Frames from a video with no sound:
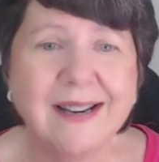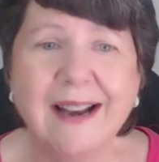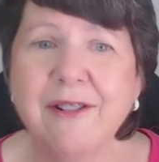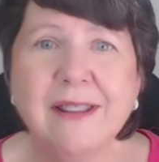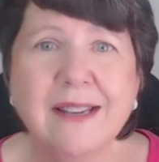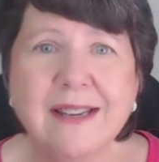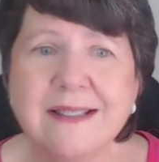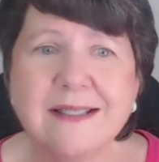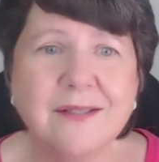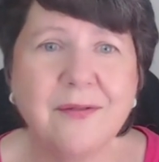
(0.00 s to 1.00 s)
everything
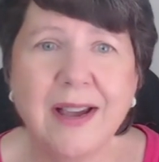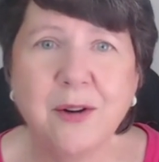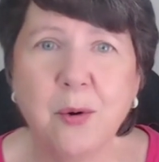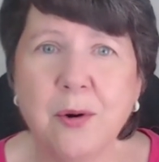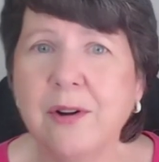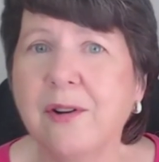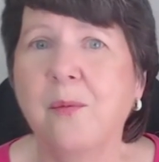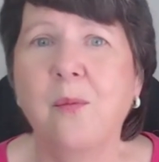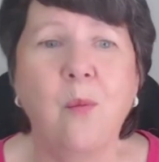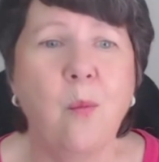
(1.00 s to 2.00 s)
is in divine order.
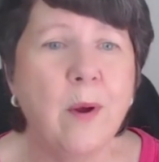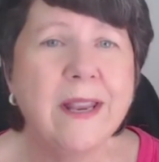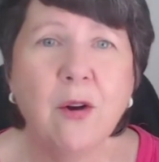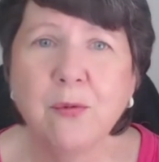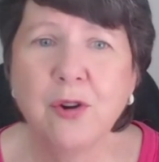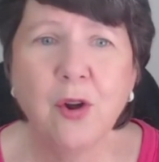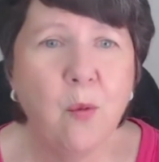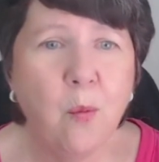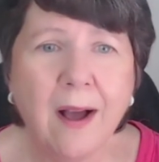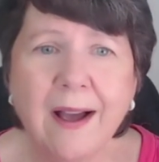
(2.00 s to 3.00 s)
We don't know
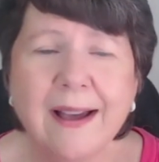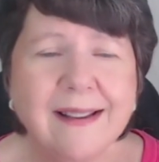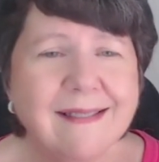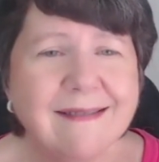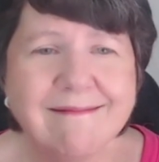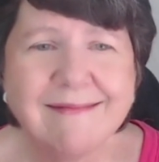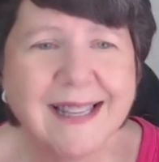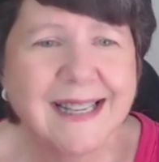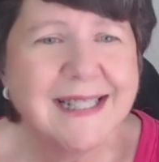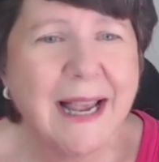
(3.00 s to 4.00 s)
why
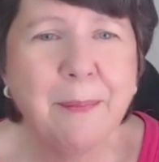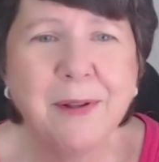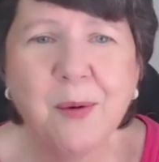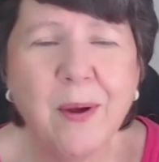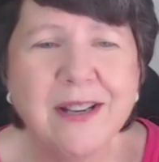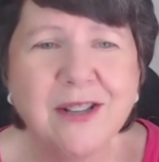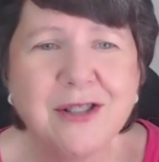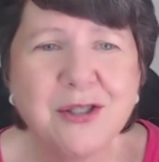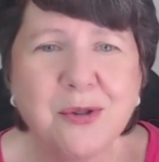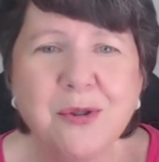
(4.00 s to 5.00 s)
things happen the way they
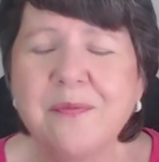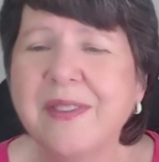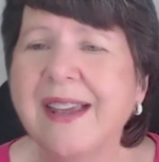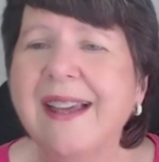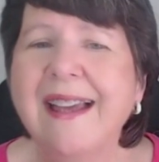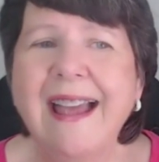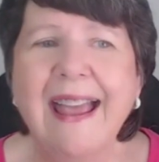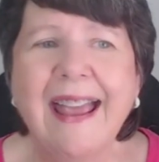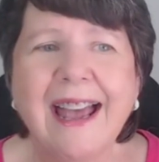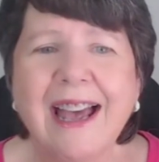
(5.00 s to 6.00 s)
do.
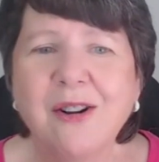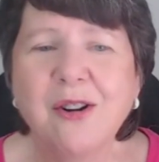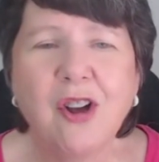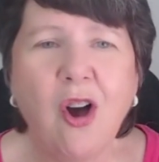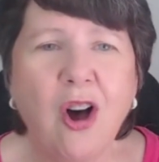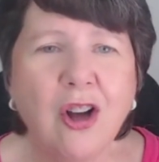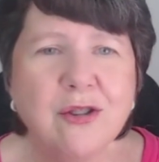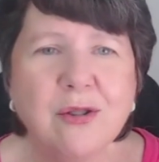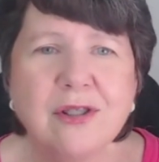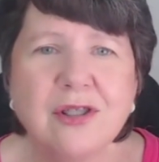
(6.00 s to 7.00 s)
And all
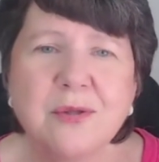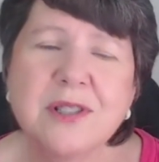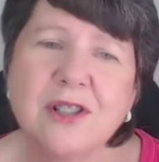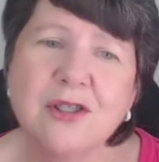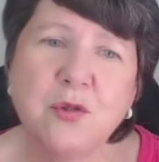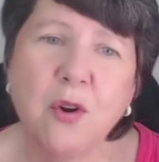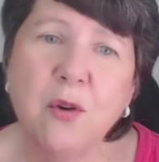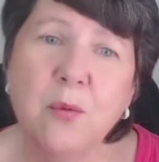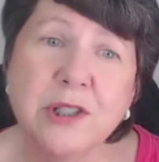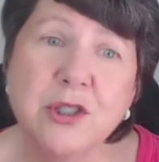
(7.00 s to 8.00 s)
you can do is
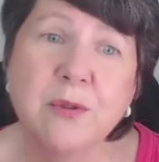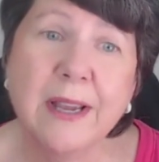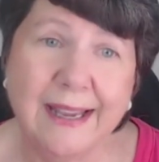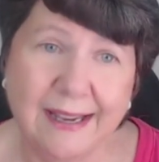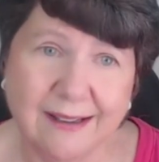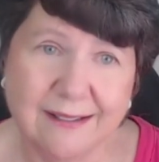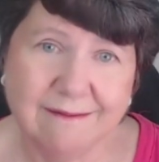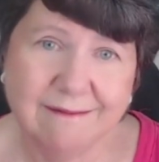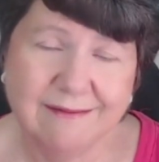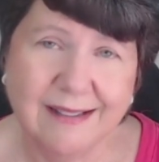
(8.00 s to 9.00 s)
control what you can.
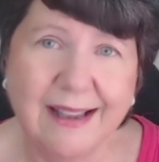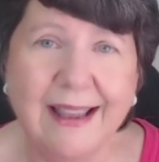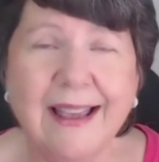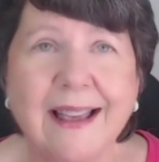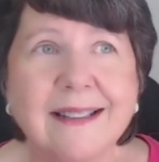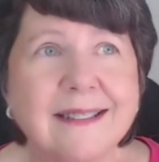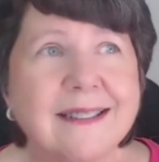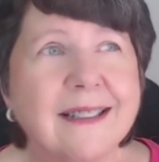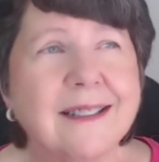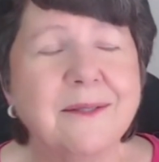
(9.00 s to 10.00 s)
And
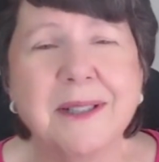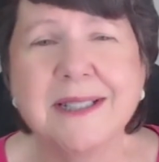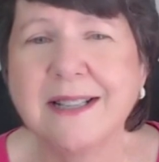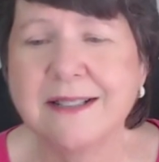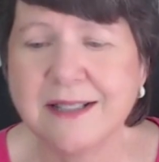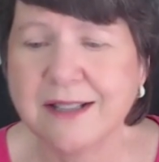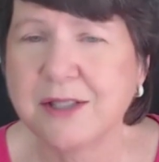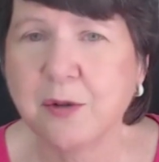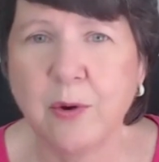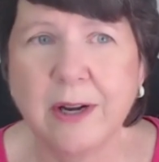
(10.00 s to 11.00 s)
what is it? The
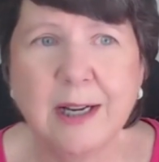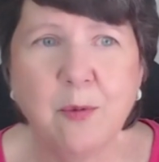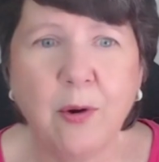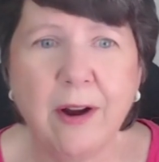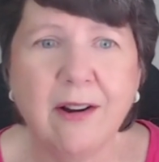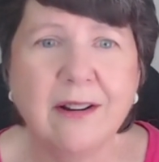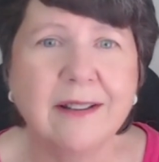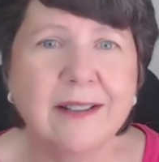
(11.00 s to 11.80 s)
serenity prayer,